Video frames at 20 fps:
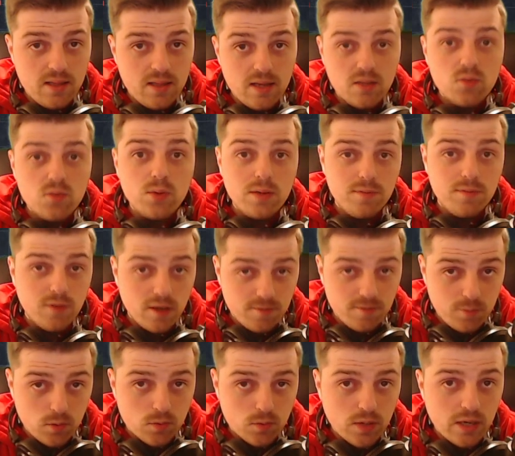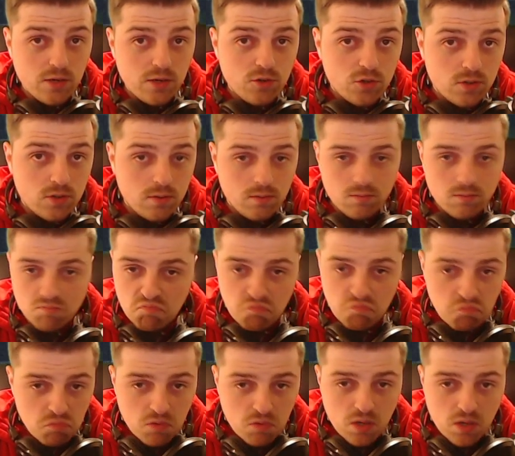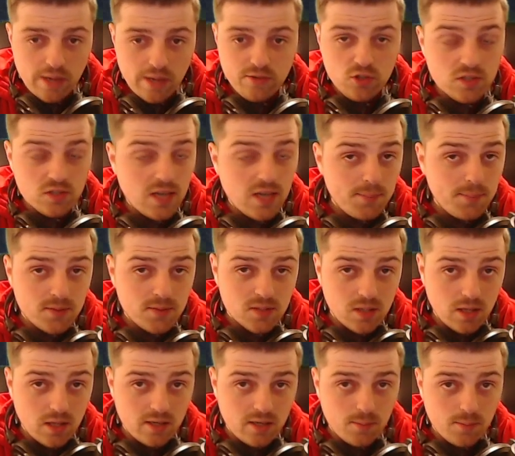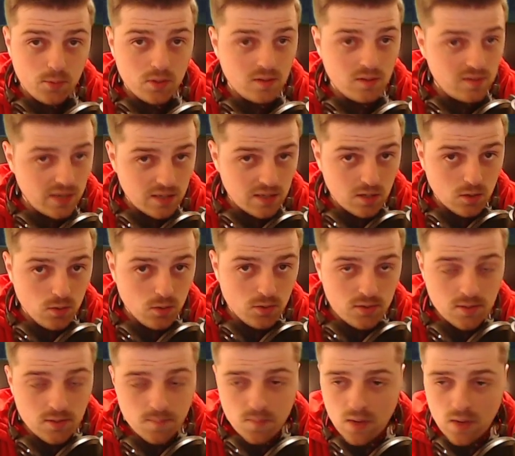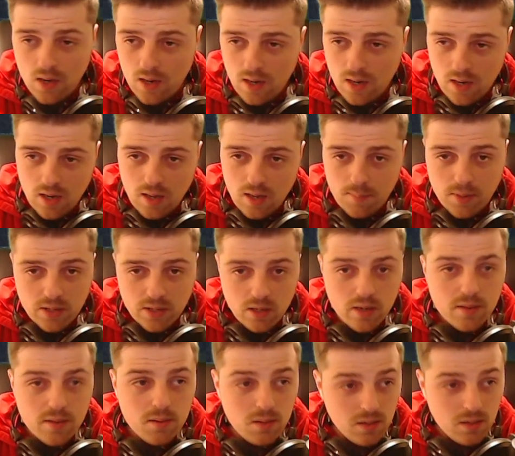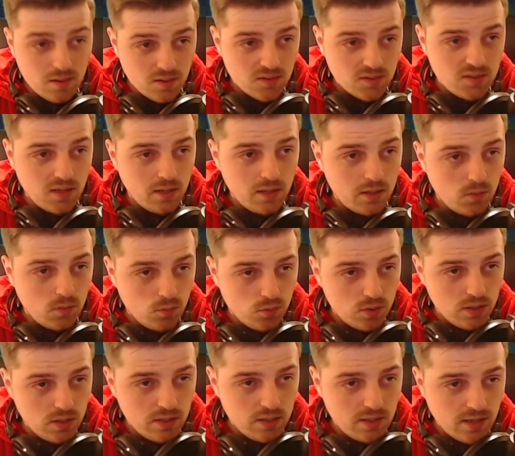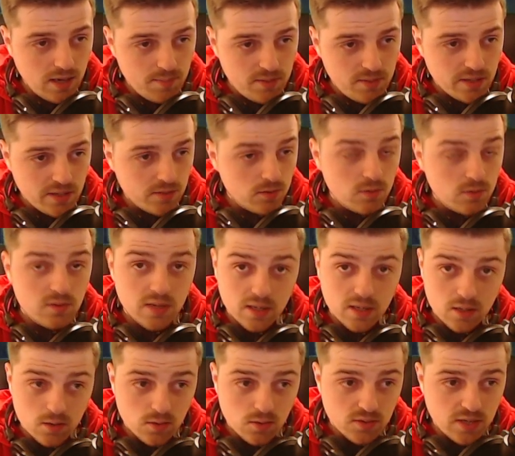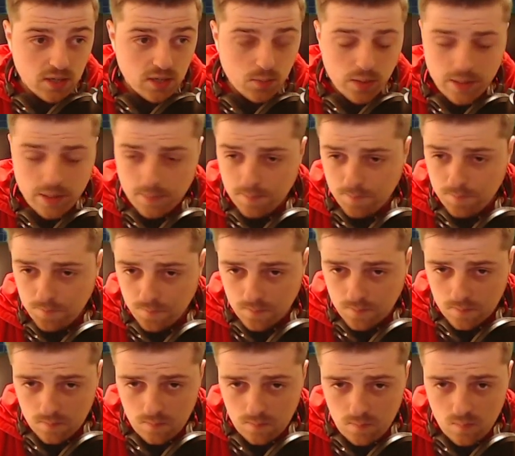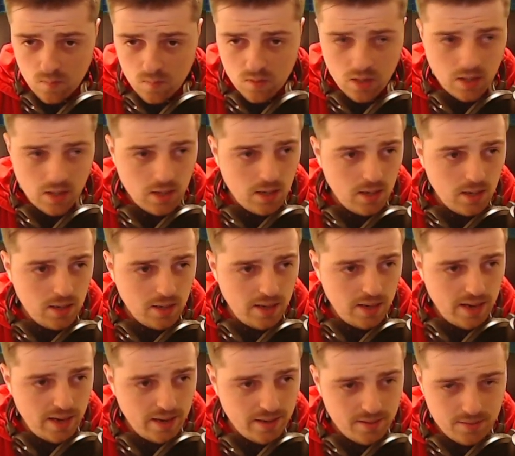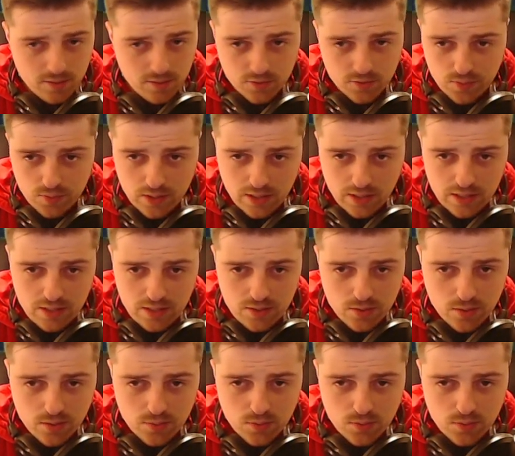25 mil range. It just happens to line up with the technicals, but I think the selling really came down to technicals anyway. And there was really no real